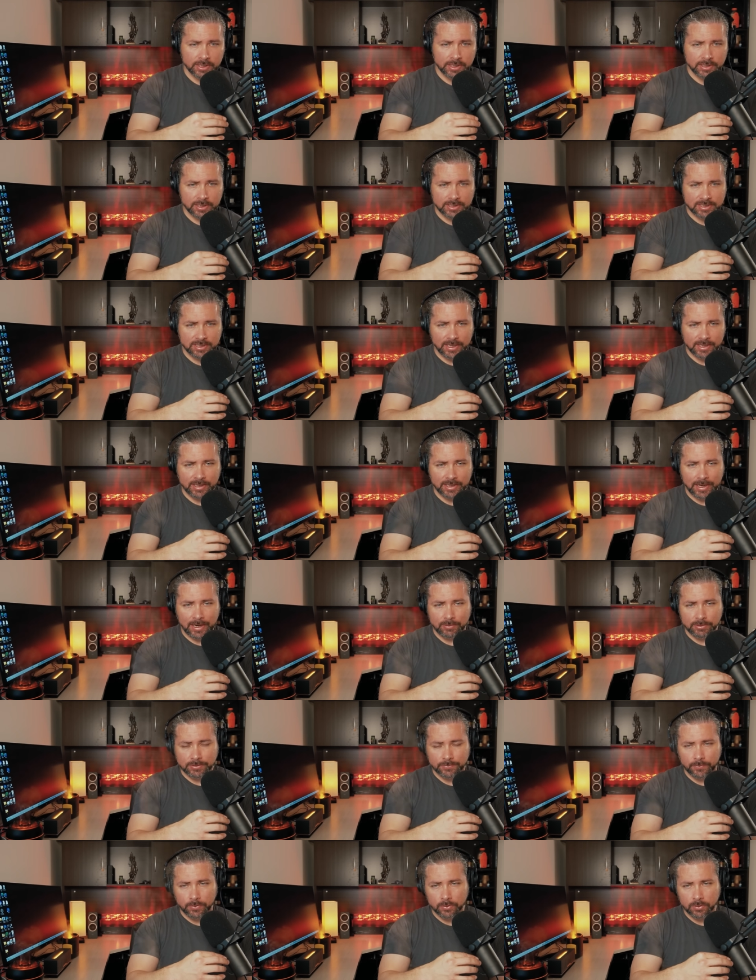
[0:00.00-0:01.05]
and just said that I
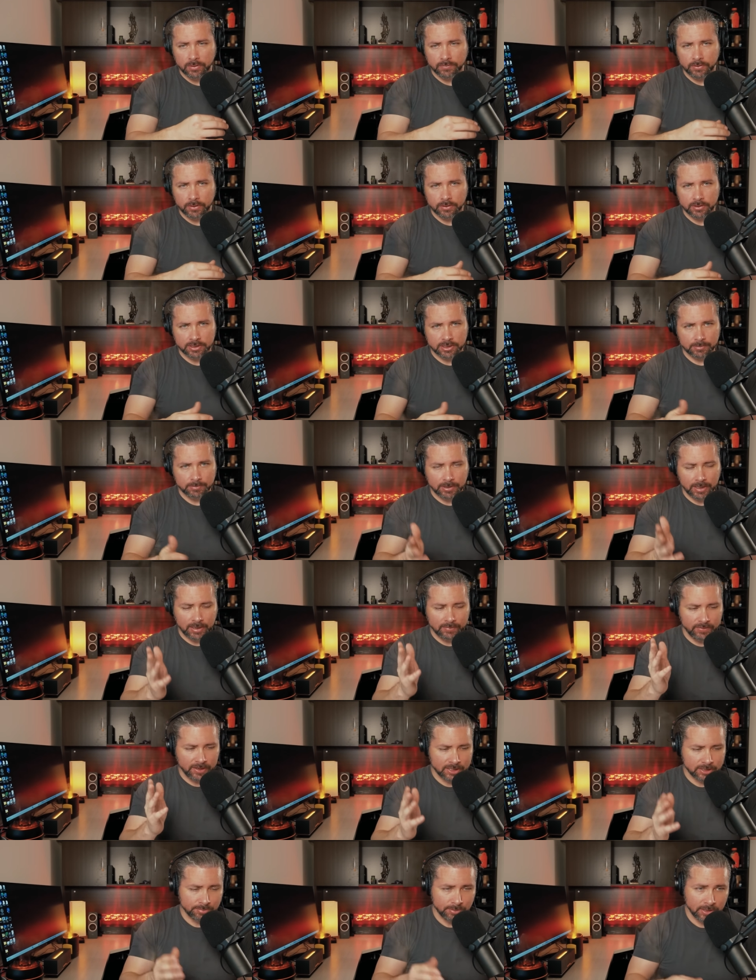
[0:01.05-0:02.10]
was full of it or some kind
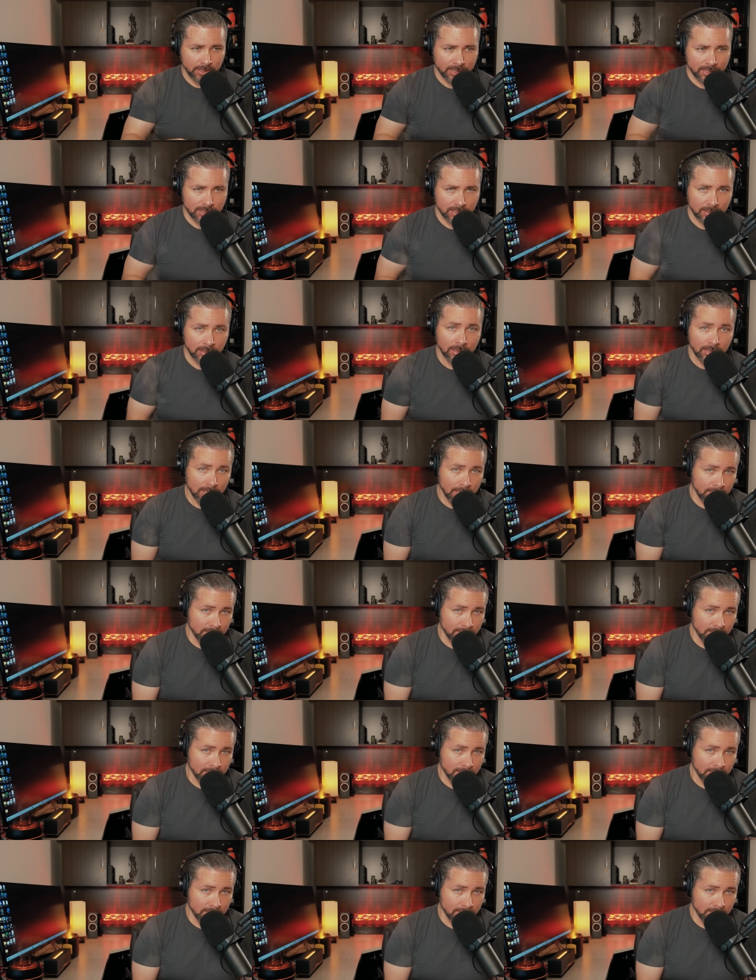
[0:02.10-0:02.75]
of explanation.